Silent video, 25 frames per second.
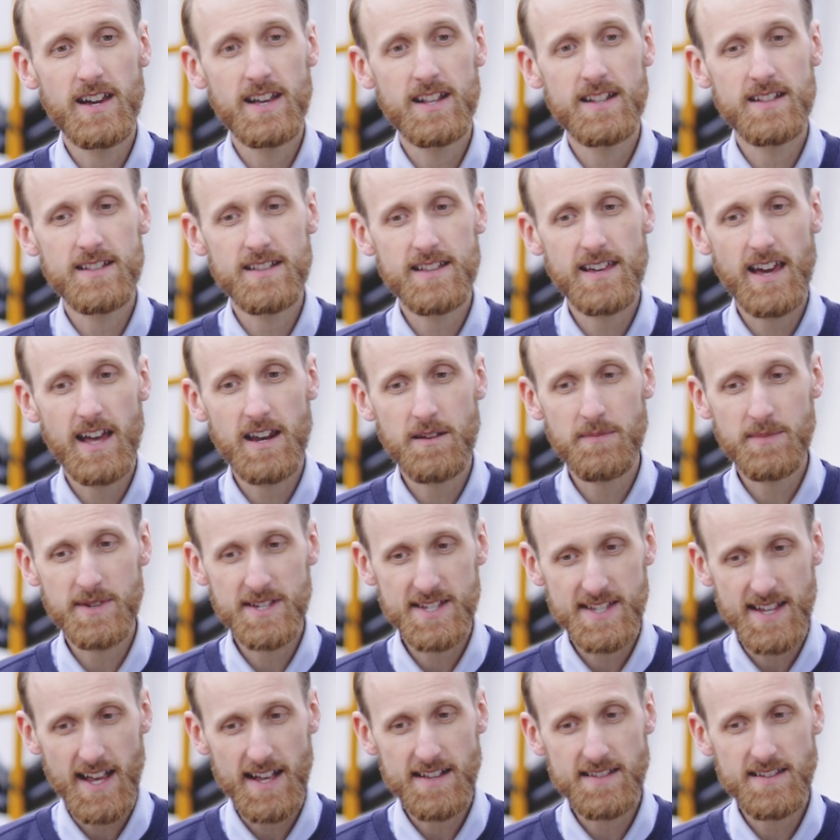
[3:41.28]
in getting me
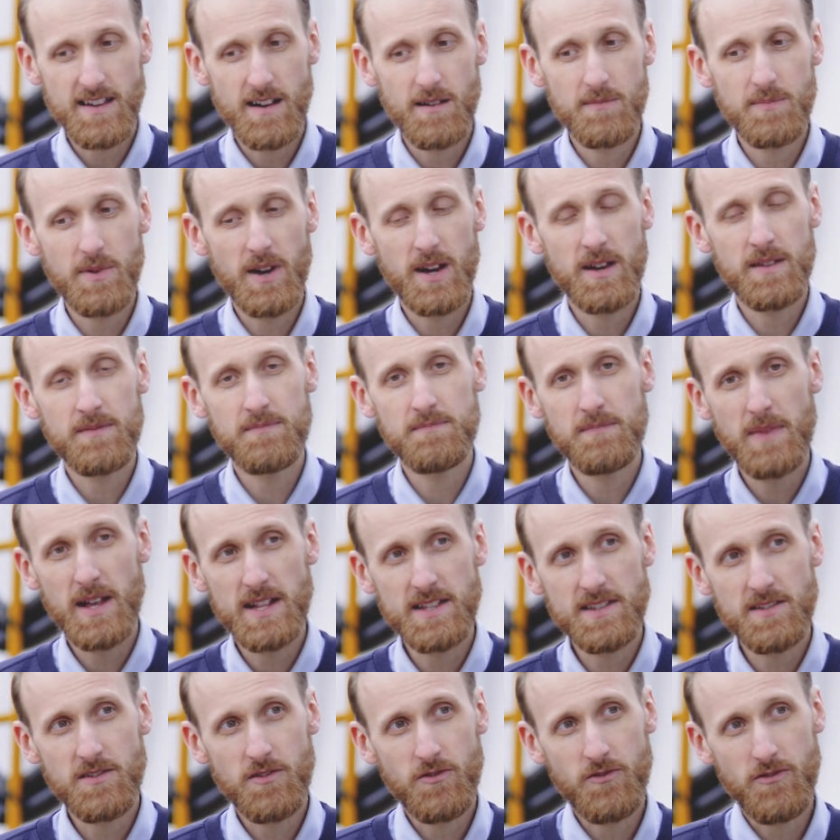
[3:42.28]
set up and
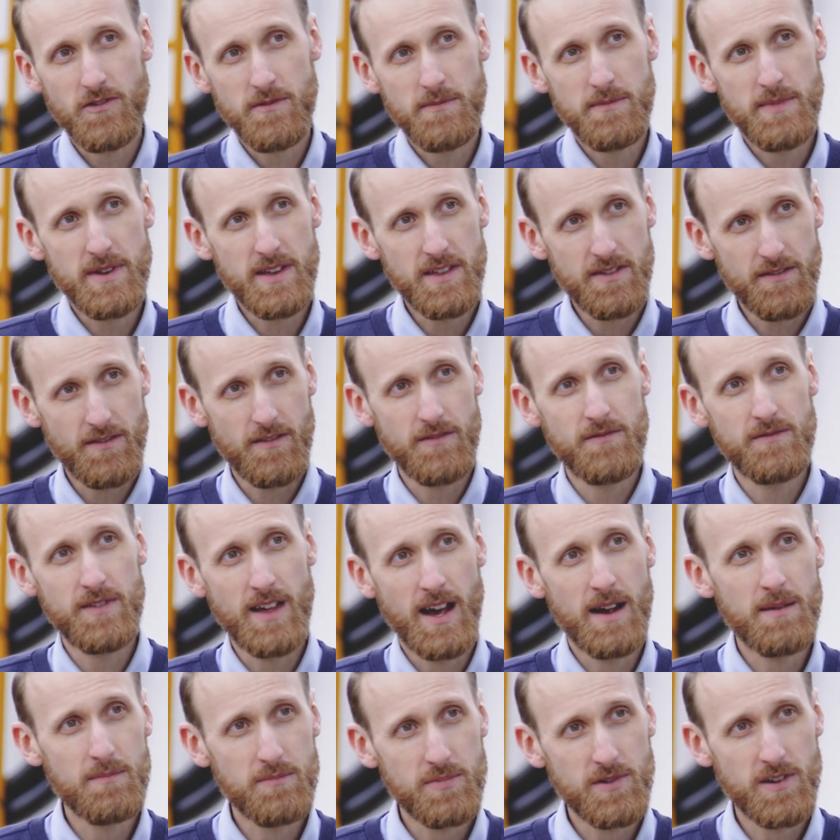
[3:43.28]
mentoring me through
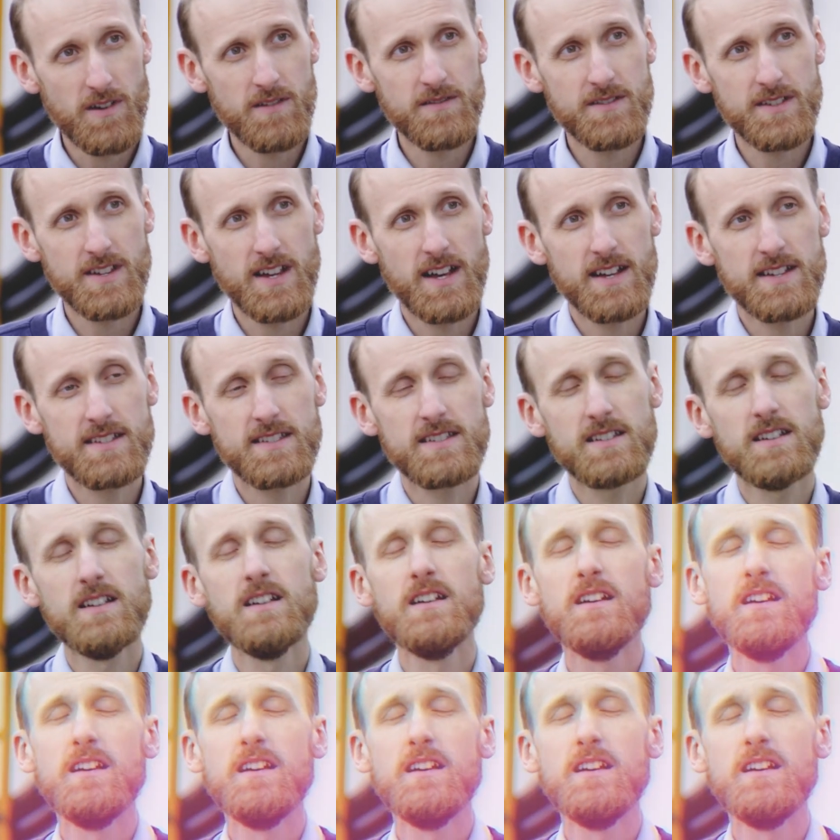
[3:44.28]
that process.